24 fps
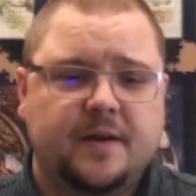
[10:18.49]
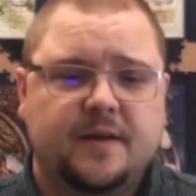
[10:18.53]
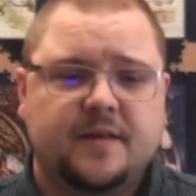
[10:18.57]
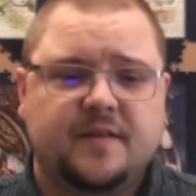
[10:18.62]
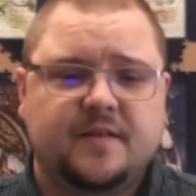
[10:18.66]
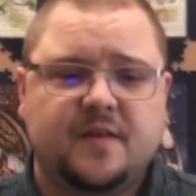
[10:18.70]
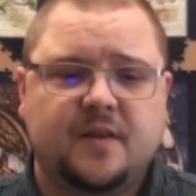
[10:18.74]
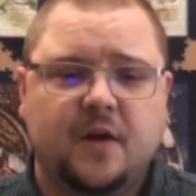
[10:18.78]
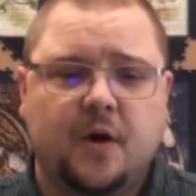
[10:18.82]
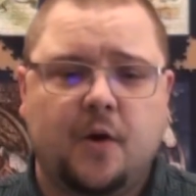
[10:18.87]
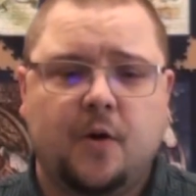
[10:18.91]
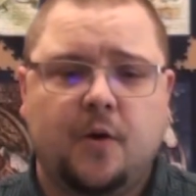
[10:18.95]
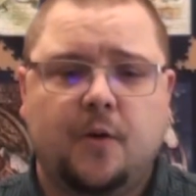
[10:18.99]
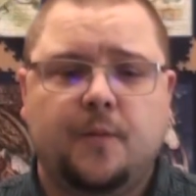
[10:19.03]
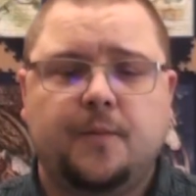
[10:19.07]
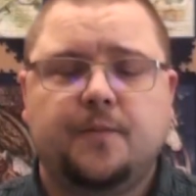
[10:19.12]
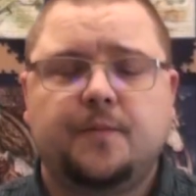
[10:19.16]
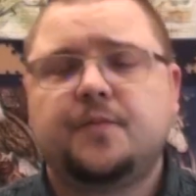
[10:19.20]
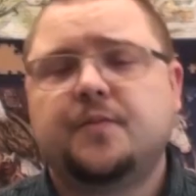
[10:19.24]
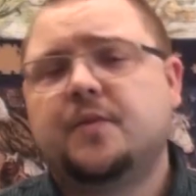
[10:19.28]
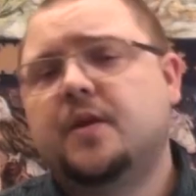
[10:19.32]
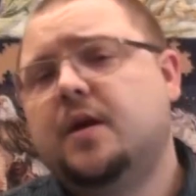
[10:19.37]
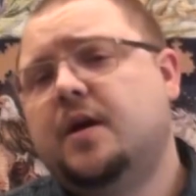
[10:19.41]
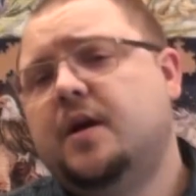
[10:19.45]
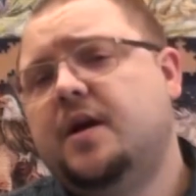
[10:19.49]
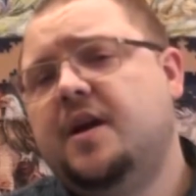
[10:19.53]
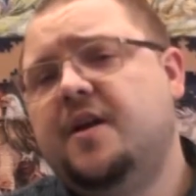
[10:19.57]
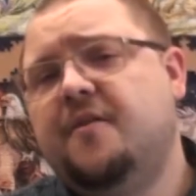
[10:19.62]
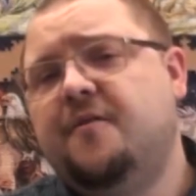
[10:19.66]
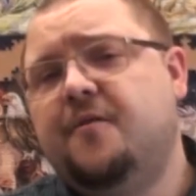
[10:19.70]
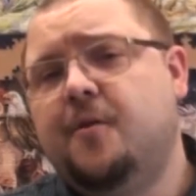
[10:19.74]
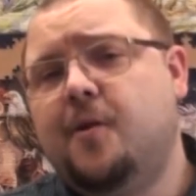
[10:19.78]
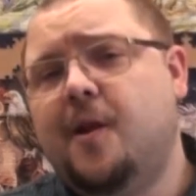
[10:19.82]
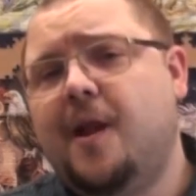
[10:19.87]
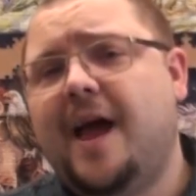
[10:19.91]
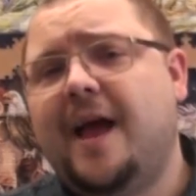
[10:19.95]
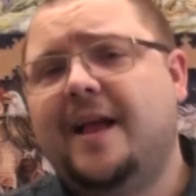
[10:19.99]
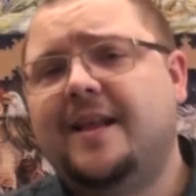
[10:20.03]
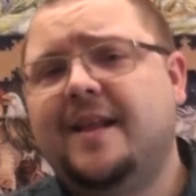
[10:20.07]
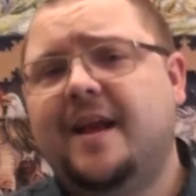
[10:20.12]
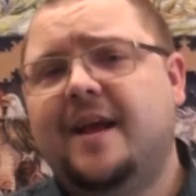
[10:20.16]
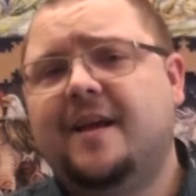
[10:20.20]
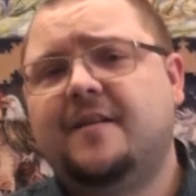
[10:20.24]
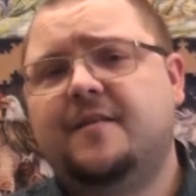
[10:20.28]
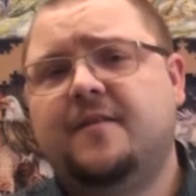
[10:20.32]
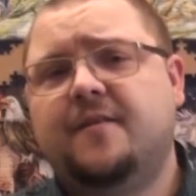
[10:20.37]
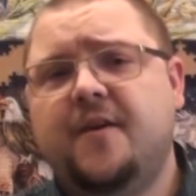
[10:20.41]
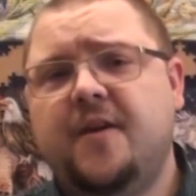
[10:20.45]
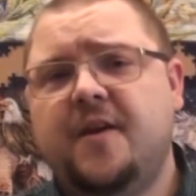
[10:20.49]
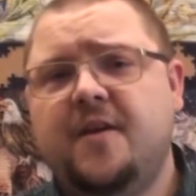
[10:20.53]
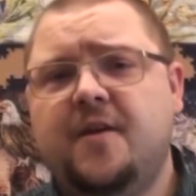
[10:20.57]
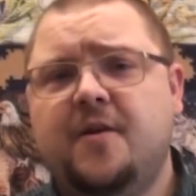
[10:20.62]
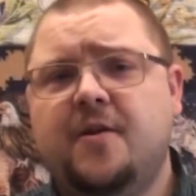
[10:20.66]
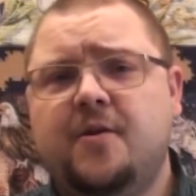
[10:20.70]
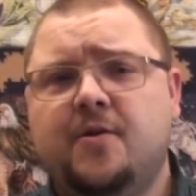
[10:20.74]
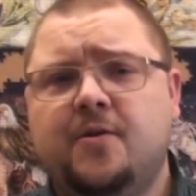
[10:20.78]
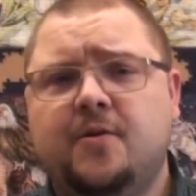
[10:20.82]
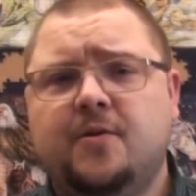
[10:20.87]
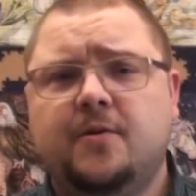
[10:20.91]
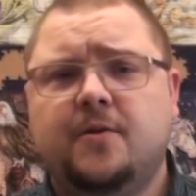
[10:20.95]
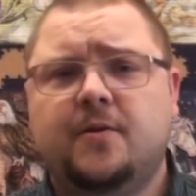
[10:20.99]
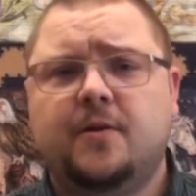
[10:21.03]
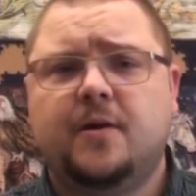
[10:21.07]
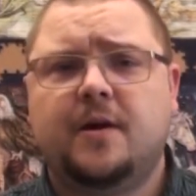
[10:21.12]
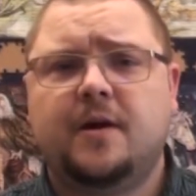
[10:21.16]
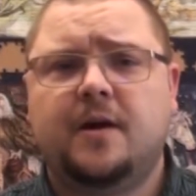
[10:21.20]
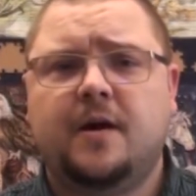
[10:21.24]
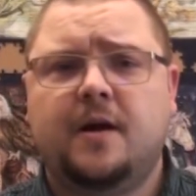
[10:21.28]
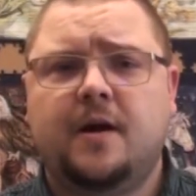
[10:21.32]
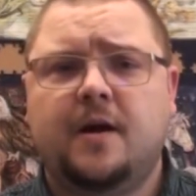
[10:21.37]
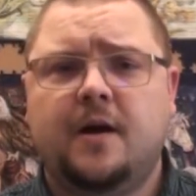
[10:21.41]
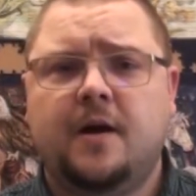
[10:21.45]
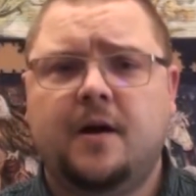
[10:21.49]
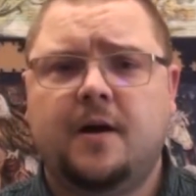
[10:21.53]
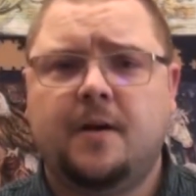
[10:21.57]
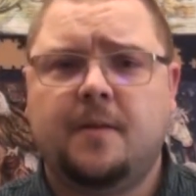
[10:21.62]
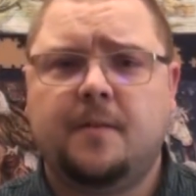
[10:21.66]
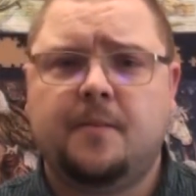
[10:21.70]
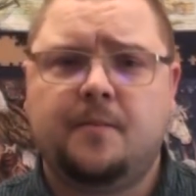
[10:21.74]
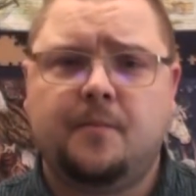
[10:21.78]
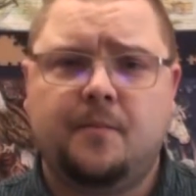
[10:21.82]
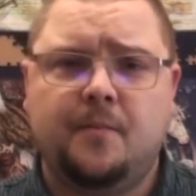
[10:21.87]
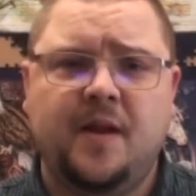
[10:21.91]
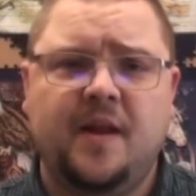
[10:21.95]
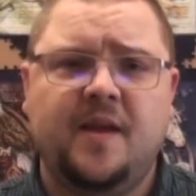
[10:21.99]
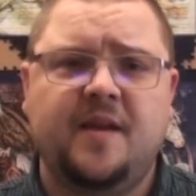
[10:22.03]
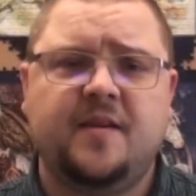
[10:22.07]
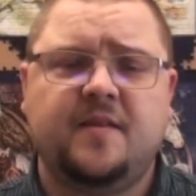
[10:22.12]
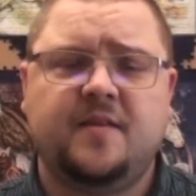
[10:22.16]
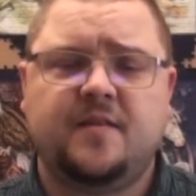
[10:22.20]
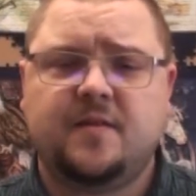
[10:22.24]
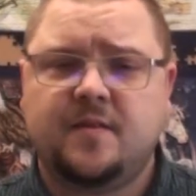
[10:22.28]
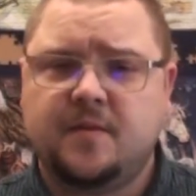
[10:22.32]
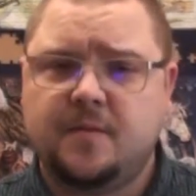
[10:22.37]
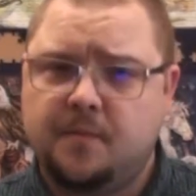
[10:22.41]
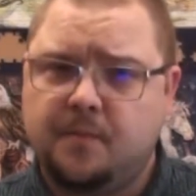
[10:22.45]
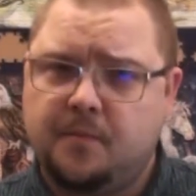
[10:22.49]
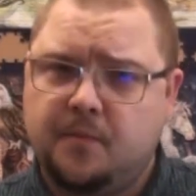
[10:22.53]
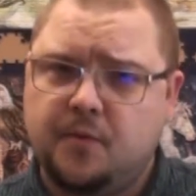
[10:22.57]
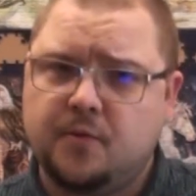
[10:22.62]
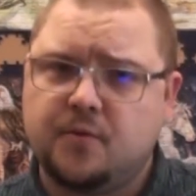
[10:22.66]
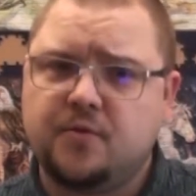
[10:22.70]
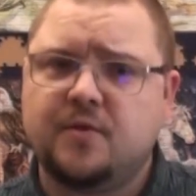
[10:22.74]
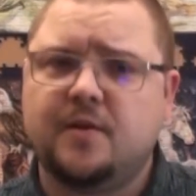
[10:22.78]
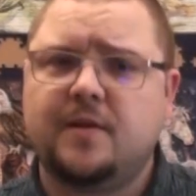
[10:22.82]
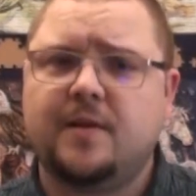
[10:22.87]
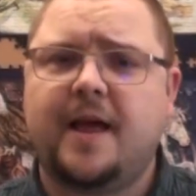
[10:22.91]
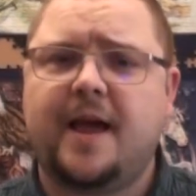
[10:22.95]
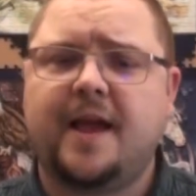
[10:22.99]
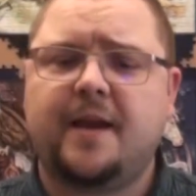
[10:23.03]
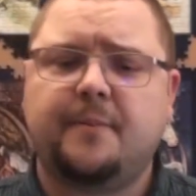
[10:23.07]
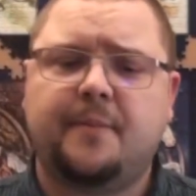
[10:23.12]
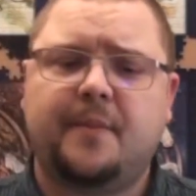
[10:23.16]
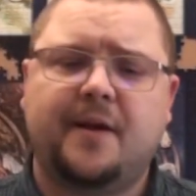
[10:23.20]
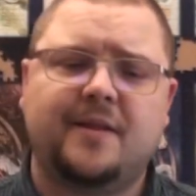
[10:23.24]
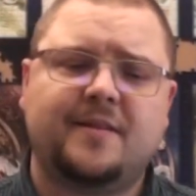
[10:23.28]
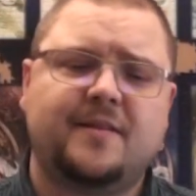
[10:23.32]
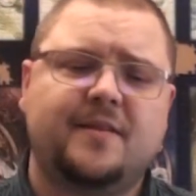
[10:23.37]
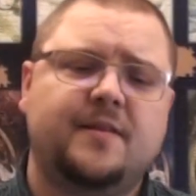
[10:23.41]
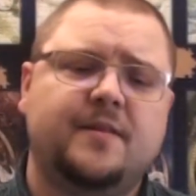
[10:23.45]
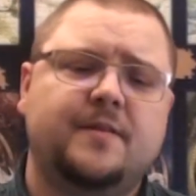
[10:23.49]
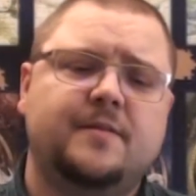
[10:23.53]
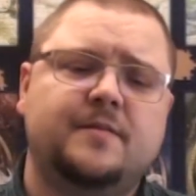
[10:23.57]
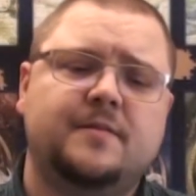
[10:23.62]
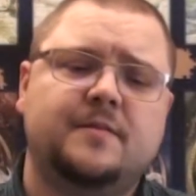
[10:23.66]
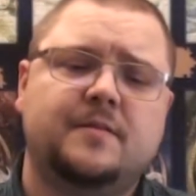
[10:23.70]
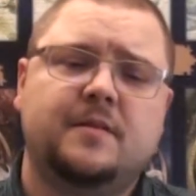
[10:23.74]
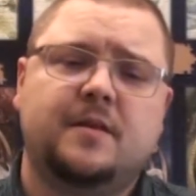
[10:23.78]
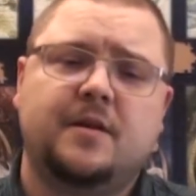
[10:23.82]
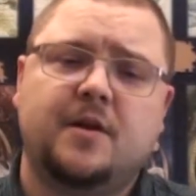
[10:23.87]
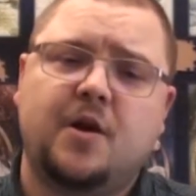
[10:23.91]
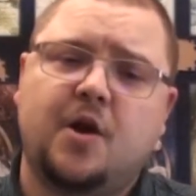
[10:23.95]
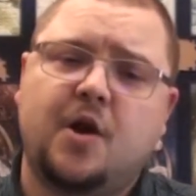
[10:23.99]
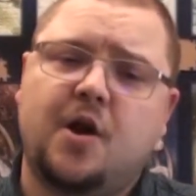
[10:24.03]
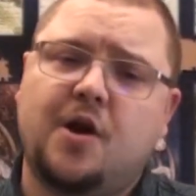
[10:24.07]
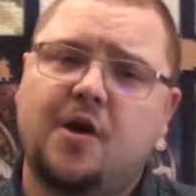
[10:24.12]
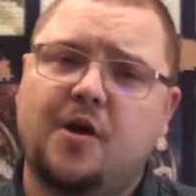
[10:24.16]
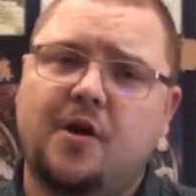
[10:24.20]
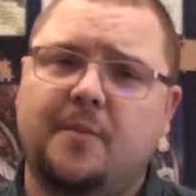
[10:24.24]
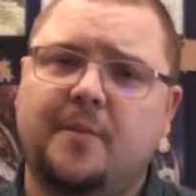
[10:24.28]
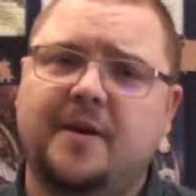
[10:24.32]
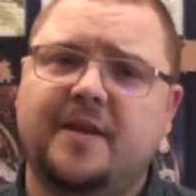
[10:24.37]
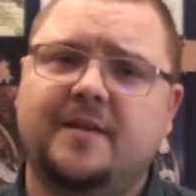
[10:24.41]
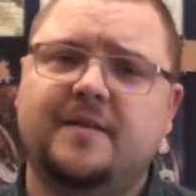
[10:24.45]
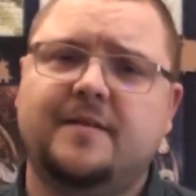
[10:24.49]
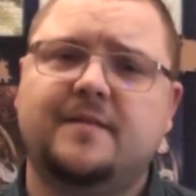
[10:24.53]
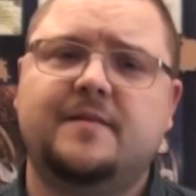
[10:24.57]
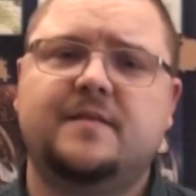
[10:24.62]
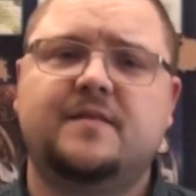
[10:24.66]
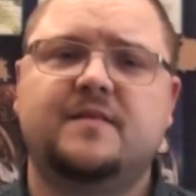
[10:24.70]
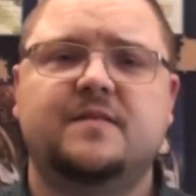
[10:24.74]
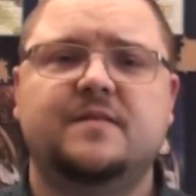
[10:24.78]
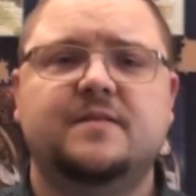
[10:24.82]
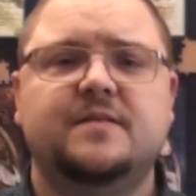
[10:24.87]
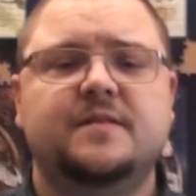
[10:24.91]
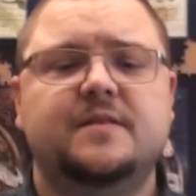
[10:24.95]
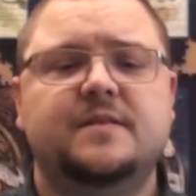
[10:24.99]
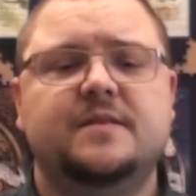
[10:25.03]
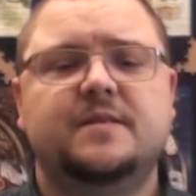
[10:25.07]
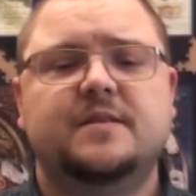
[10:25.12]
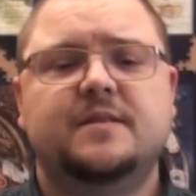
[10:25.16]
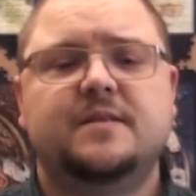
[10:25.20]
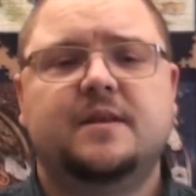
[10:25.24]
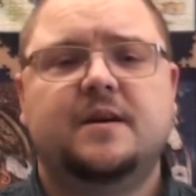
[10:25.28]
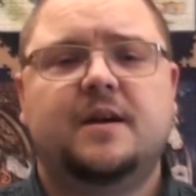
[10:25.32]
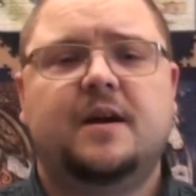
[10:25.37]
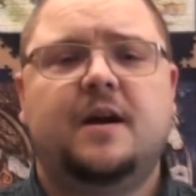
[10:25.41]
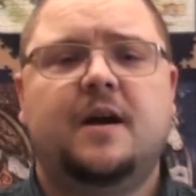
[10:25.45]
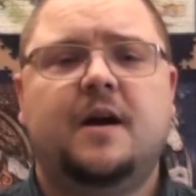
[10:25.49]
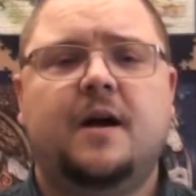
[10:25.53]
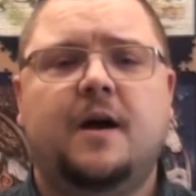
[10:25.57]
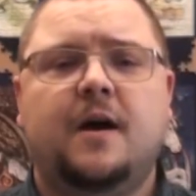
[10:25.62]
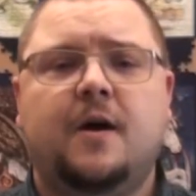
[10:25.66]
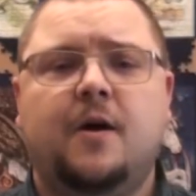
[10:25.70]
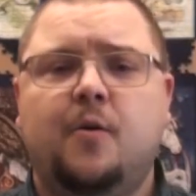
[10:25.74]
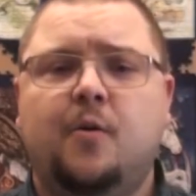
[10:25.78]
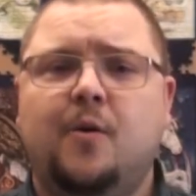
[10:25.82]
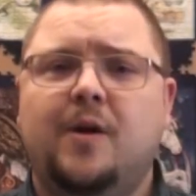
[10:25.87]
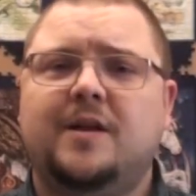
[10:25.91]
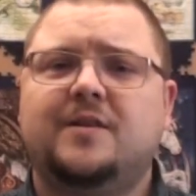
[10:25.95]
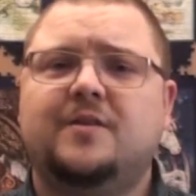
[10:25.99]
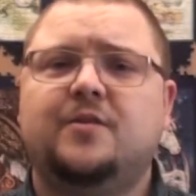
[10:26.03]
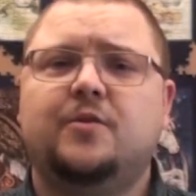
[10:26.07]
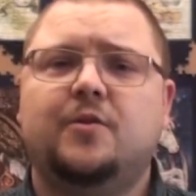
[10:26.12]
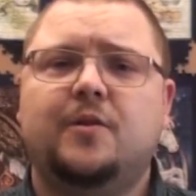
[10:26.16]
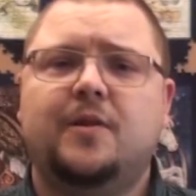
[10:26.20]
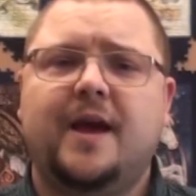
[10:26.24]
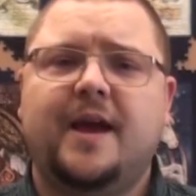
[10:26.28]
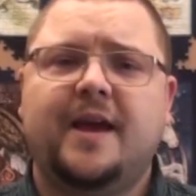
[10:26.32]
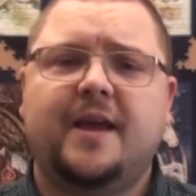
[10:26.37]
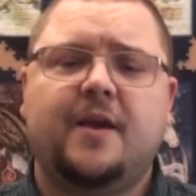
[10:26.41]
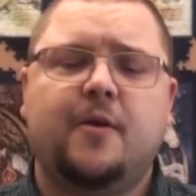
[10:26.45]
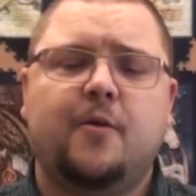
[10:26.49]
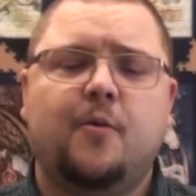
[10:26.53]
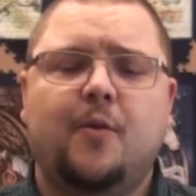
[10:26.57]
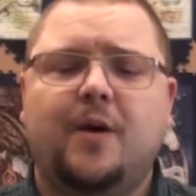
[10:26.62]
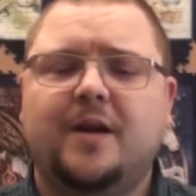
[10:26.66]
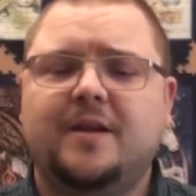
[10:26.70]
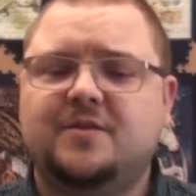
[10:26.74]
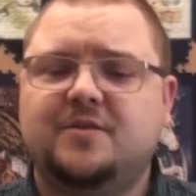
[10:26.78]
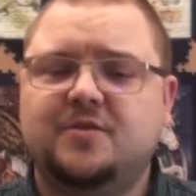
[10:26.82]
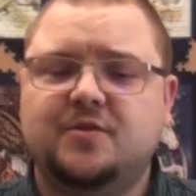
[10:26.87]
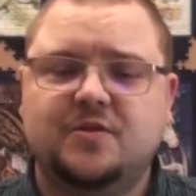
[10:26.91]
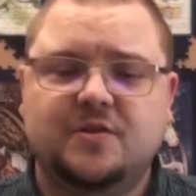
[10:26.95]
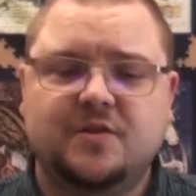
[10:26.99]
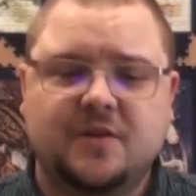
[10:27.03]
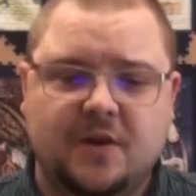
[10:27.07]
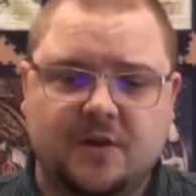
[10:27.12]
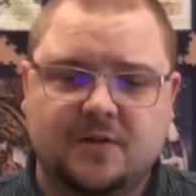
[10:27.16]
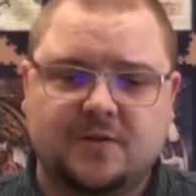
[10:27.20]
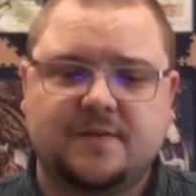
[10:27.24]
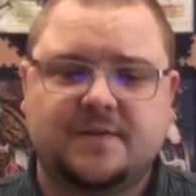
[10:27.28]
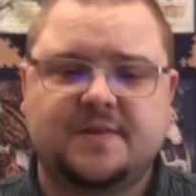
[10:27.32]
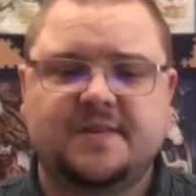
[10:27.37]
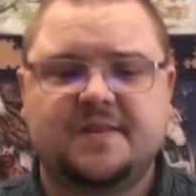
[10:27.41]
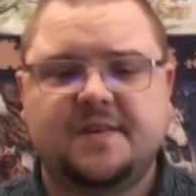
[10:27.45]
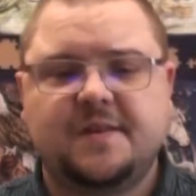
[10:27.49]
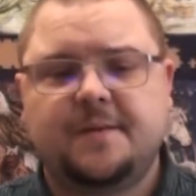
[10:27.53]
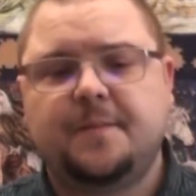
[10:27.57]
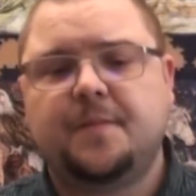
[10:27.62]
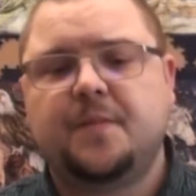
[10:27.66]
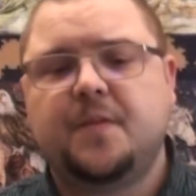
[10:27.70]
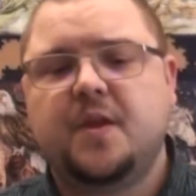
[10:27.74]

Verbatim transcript: So, if you like that video, uh, please push the like button, comment uh, what you like and what you don't.